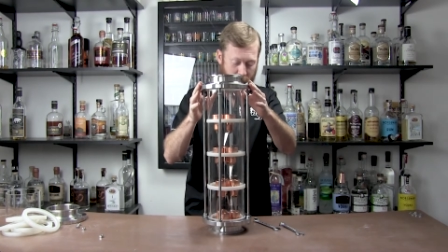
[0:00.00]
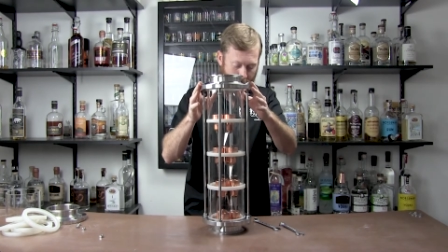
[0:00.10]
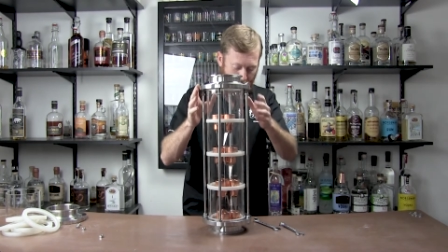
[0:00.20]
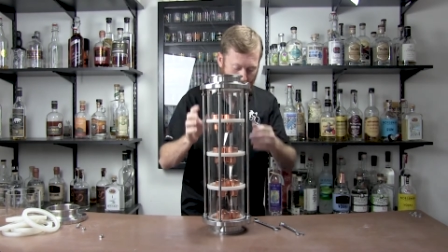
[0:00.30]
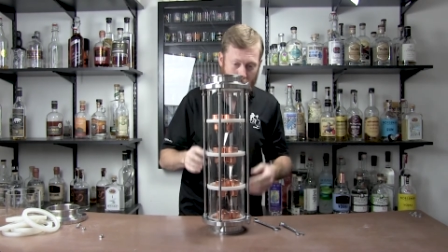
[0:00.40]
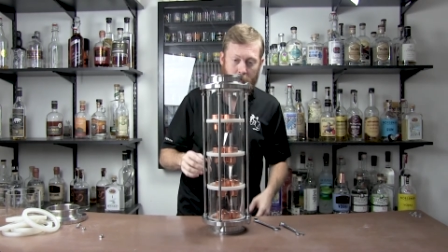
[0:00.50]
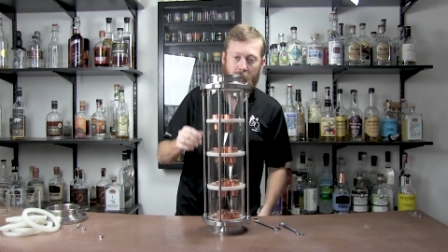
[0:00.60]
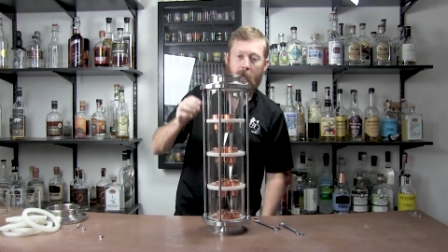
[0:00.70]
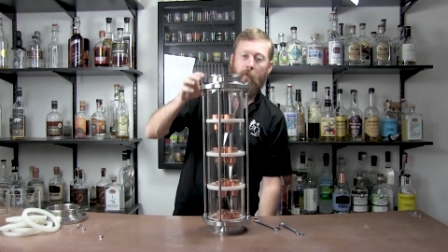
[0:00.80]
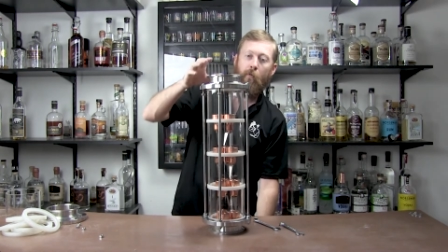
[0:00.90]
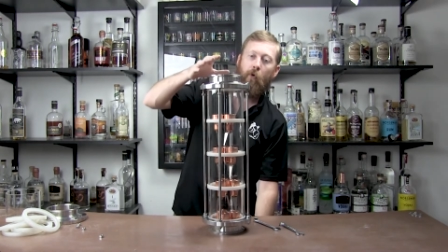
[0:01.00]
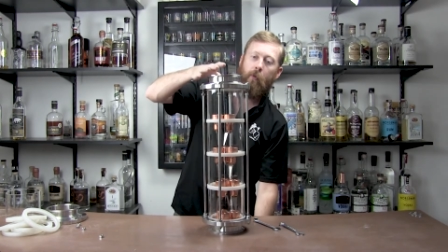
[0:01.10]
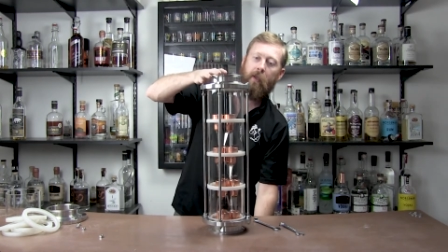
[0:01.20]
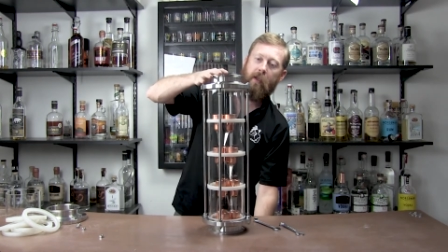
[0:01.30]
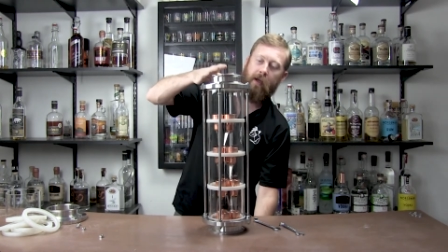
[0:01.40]
level before
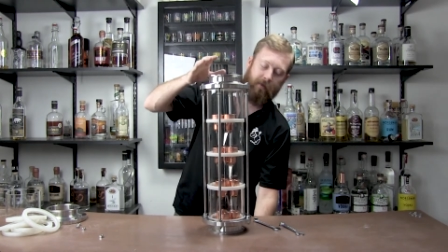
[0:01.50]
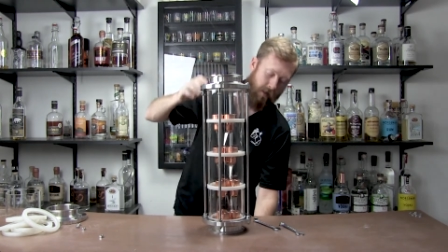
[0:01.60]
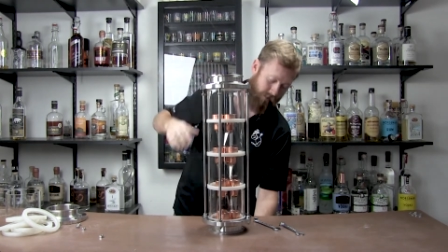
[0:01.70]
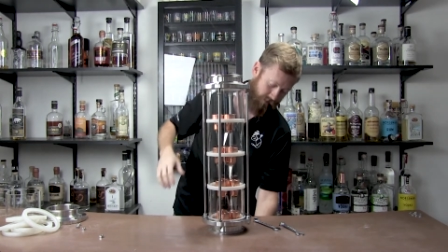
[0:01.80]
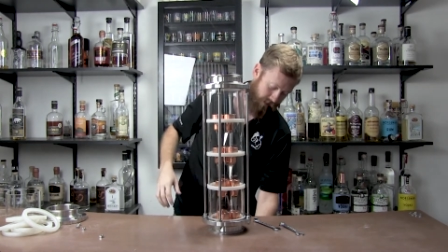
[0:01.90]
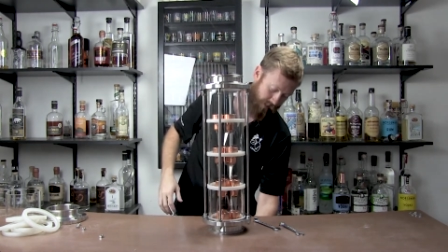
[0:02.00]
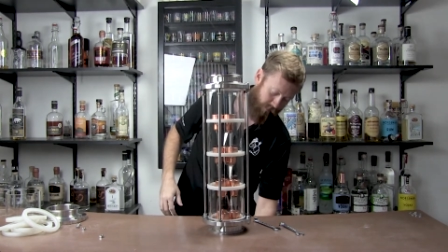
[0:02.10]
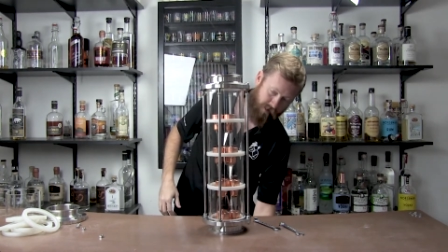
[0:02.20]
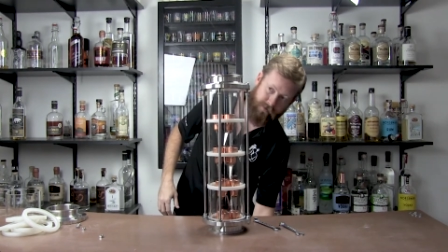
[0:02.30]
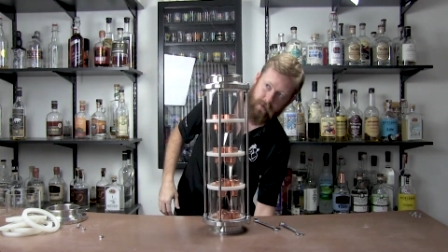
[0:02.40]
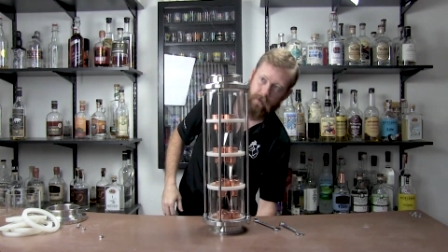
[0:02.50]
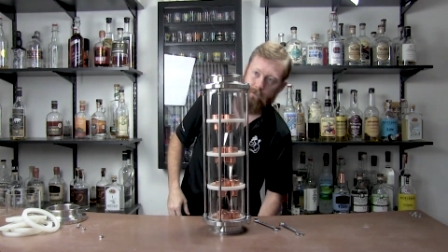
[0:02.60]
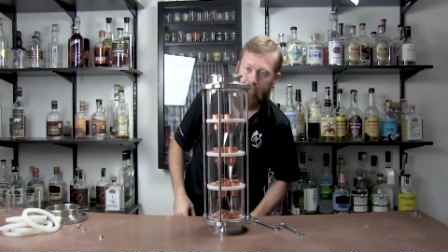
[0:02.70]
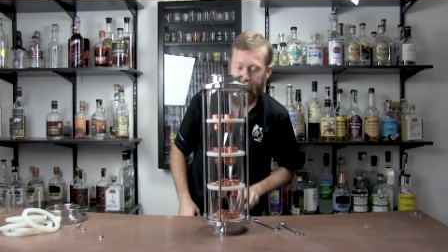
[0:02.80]
we lock down the top nuts here.